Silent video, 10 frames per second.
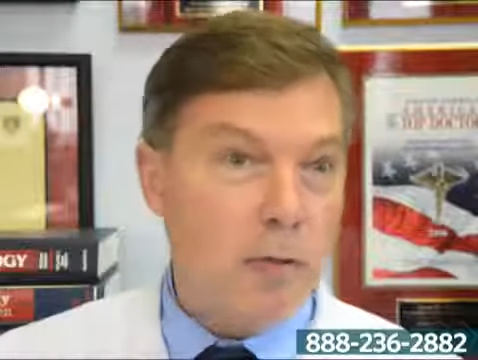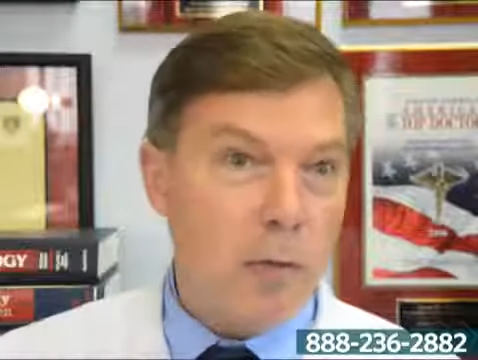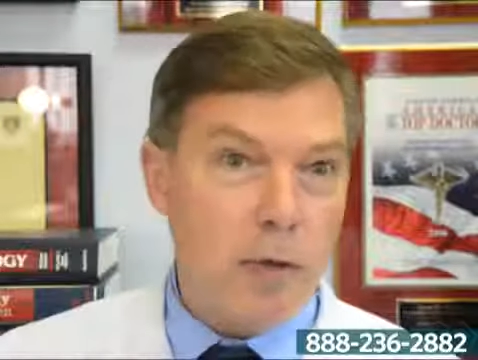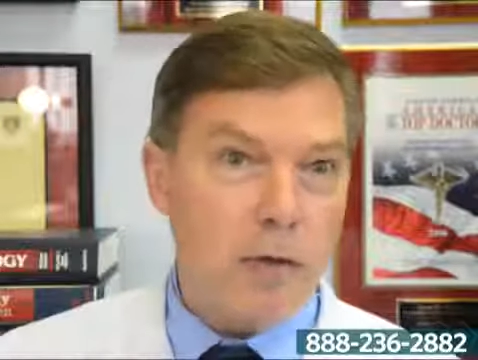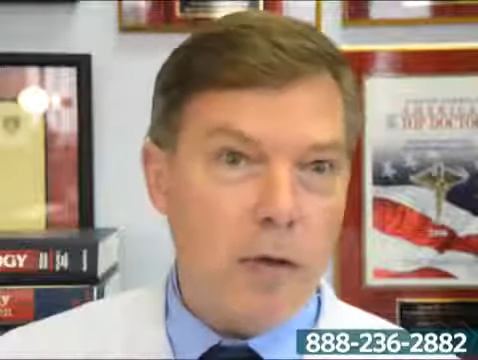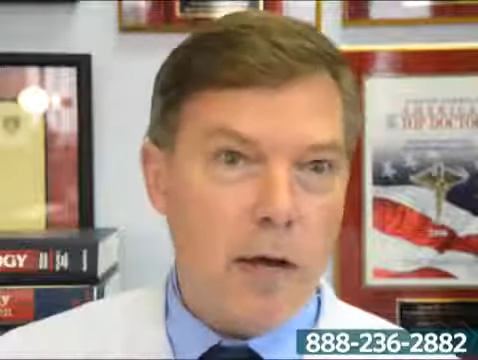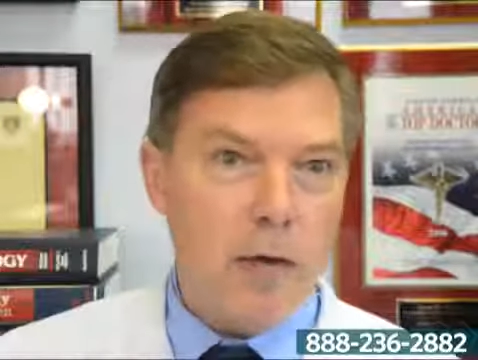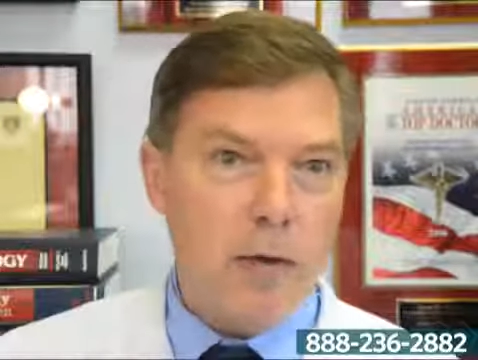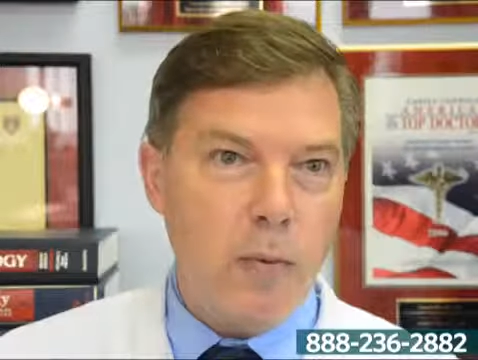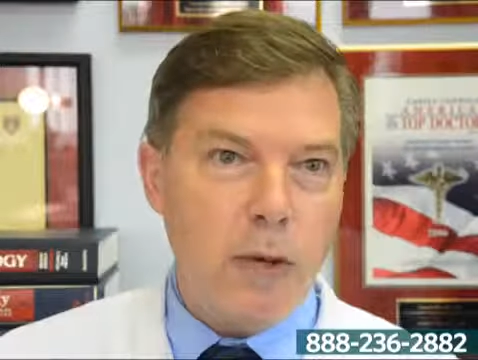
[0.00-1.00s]
winter night
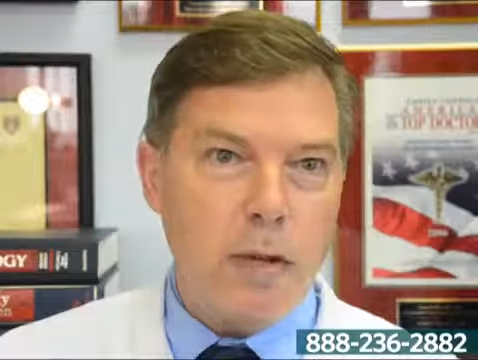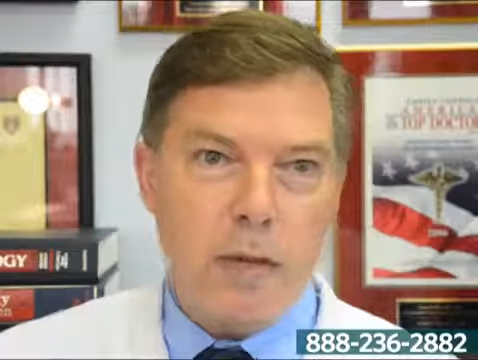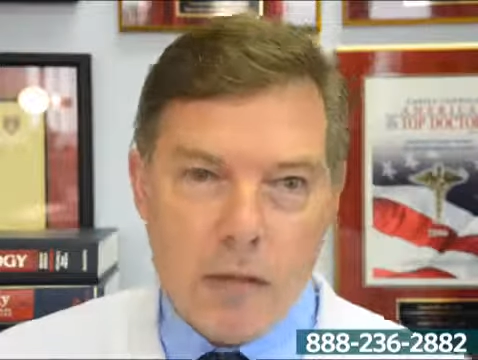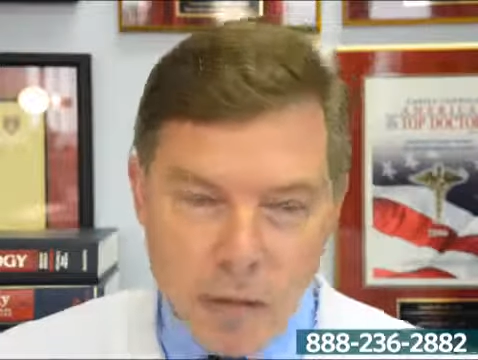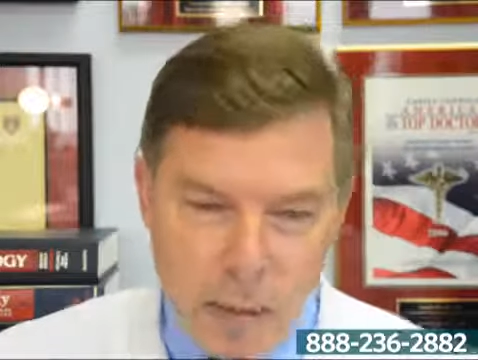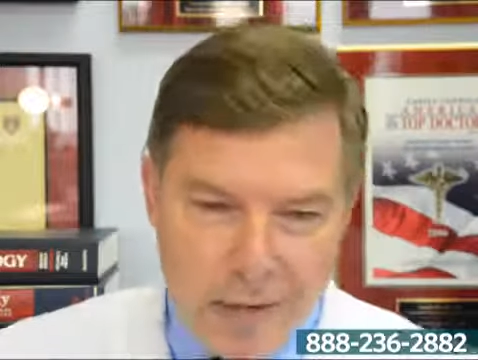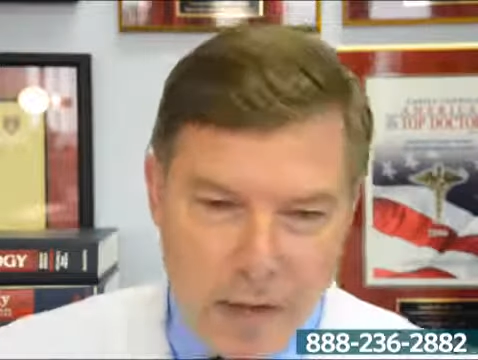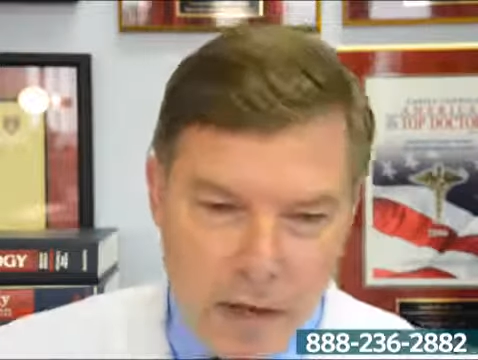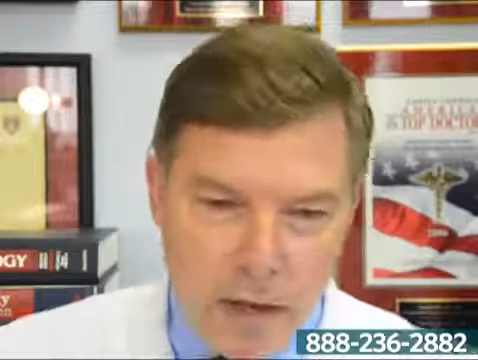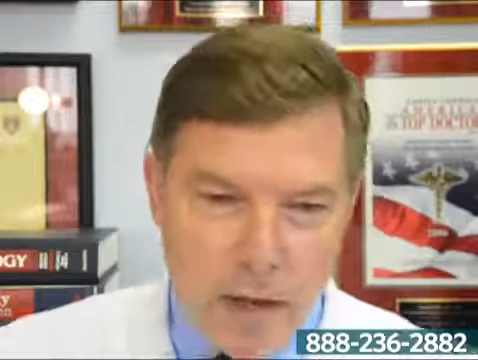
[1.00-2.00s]
in New England, somebody
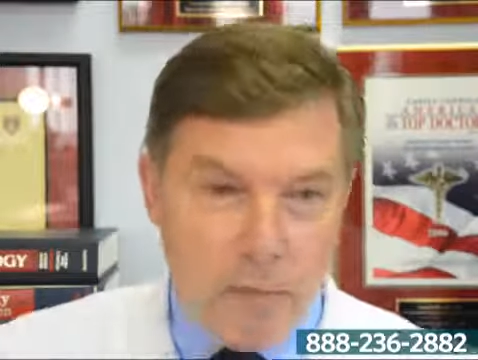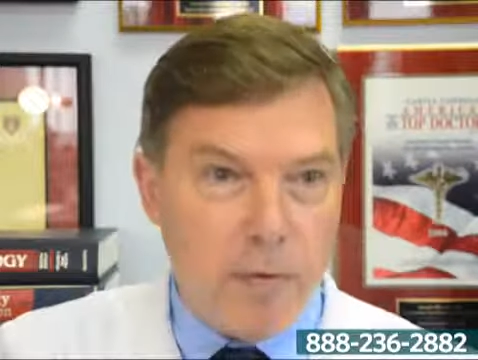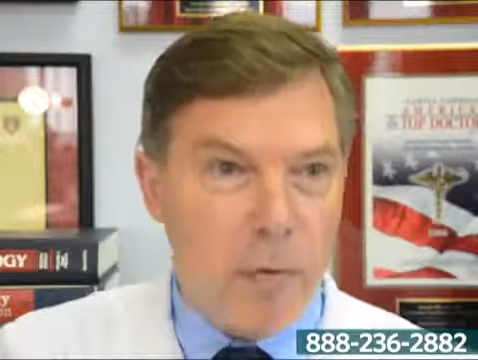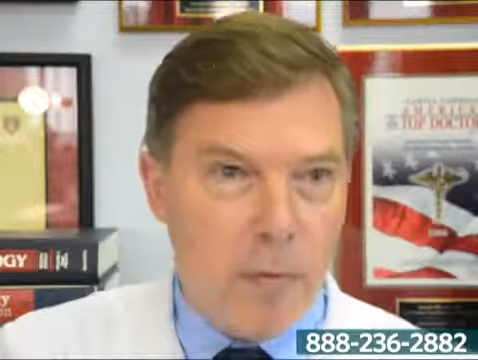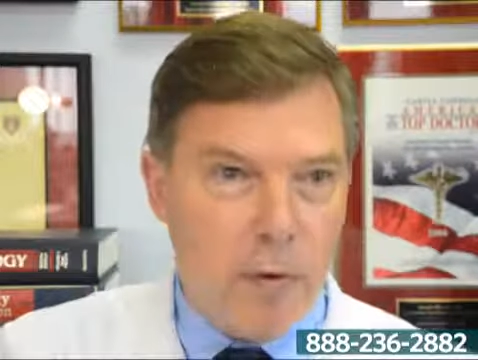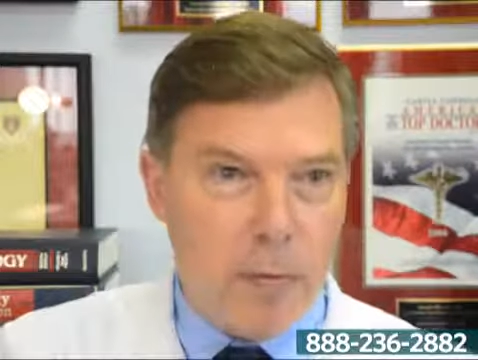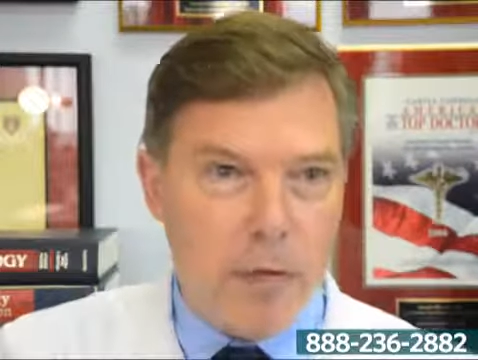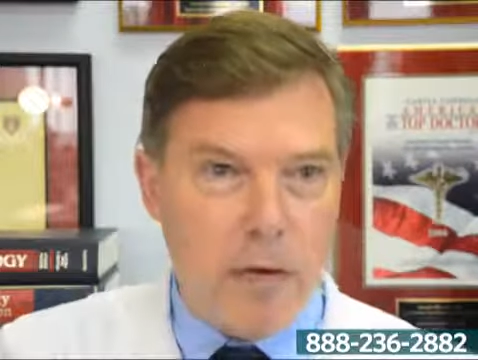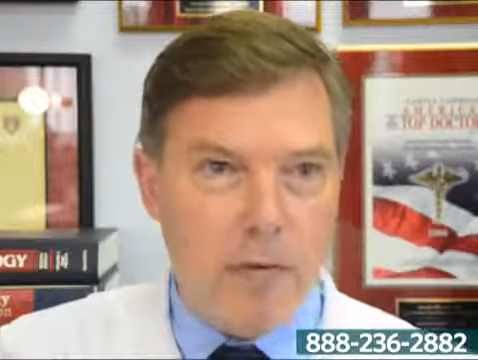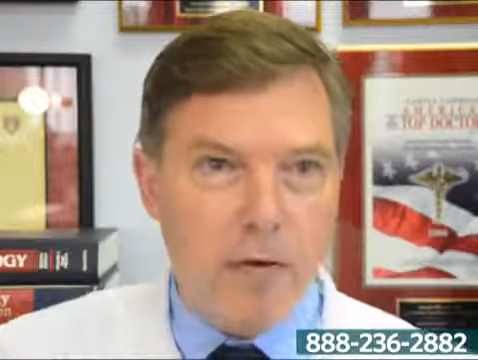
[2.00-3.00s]
taking you out from the warm
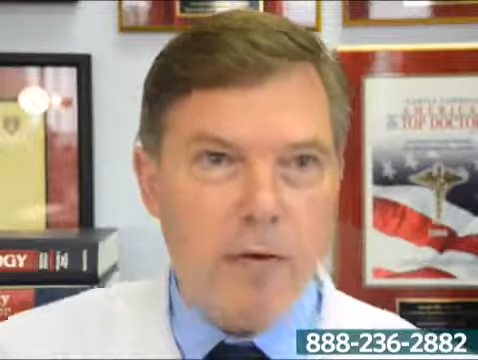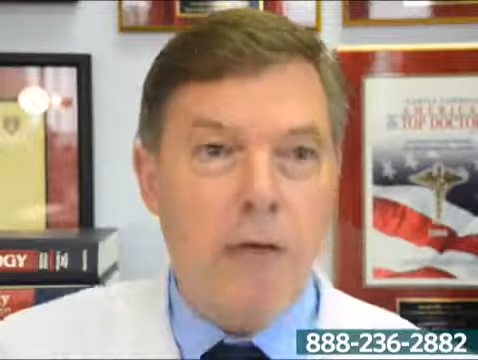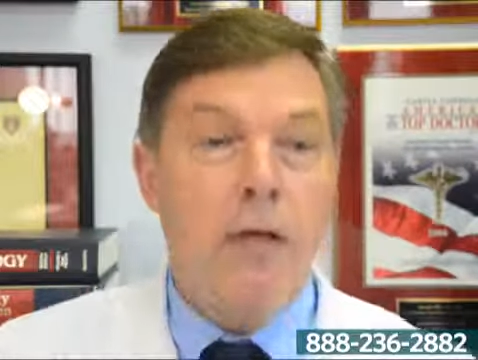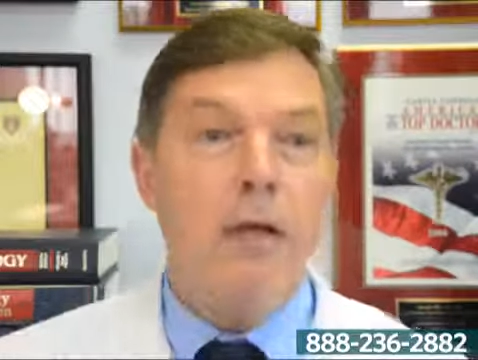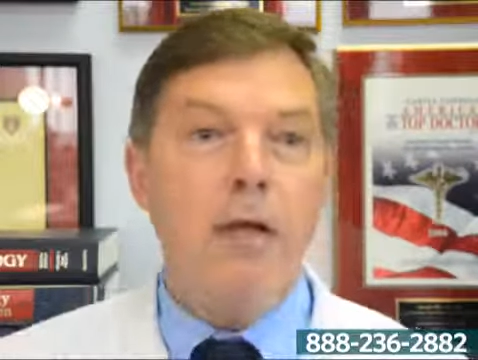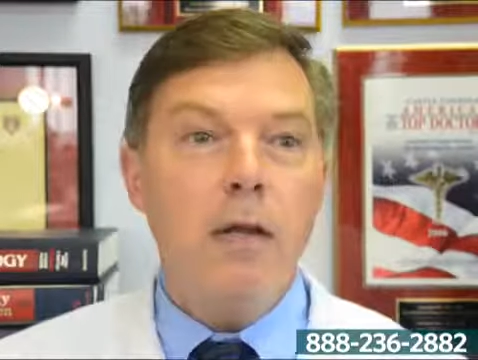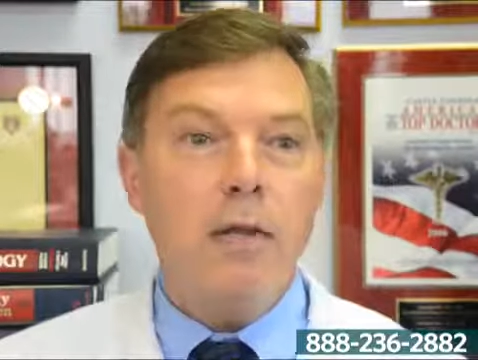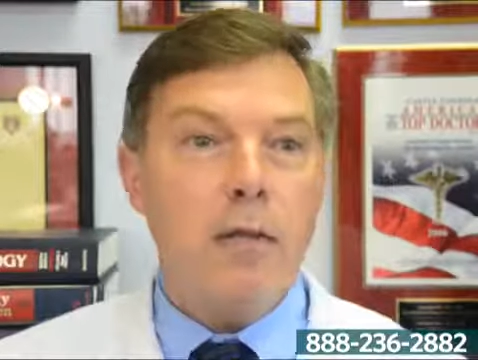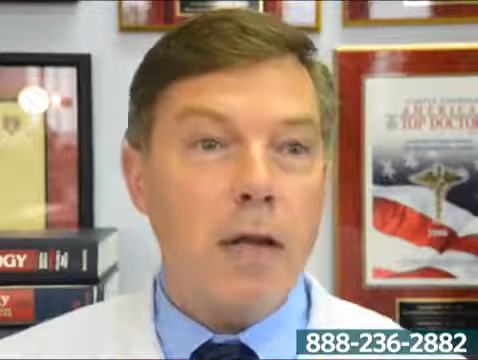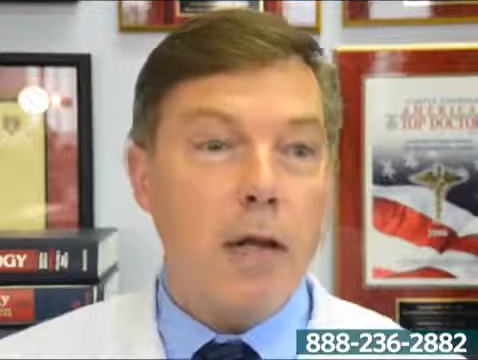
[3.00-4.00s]
covers
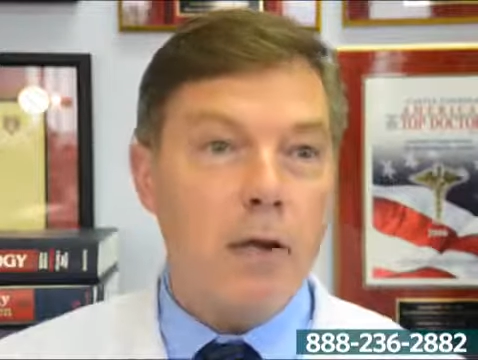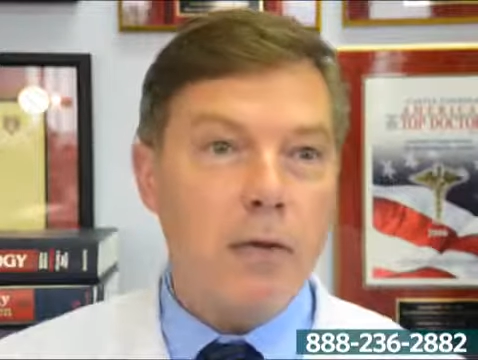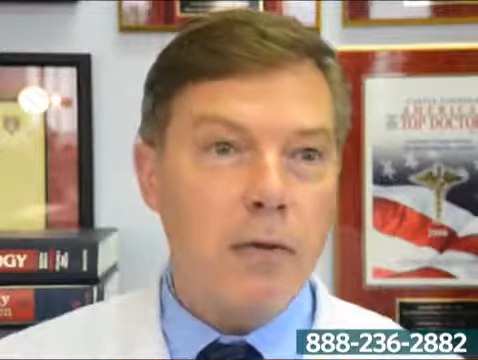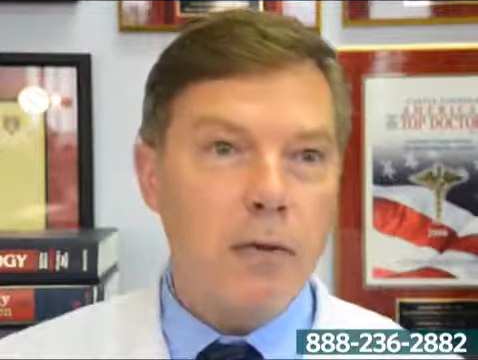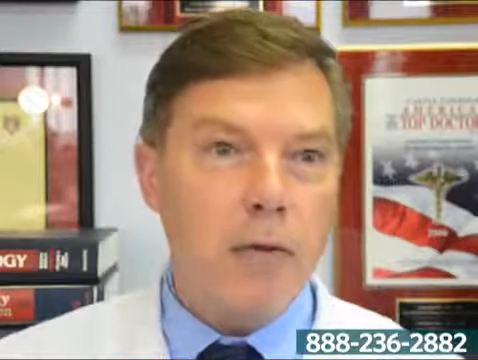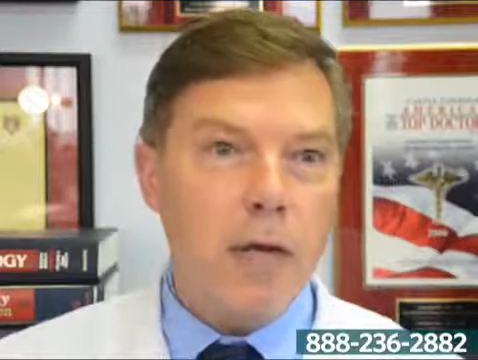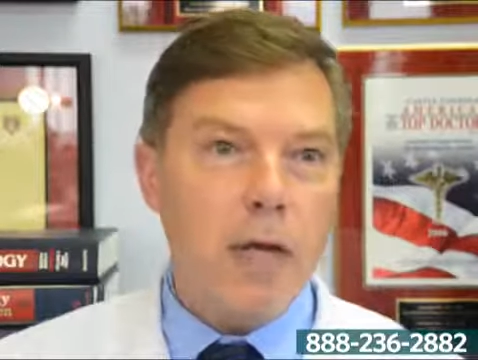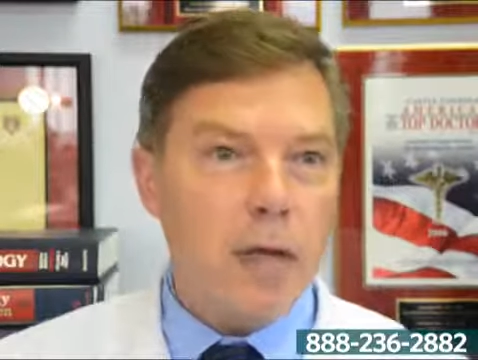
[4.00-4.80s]
and saying, "How are you doing?"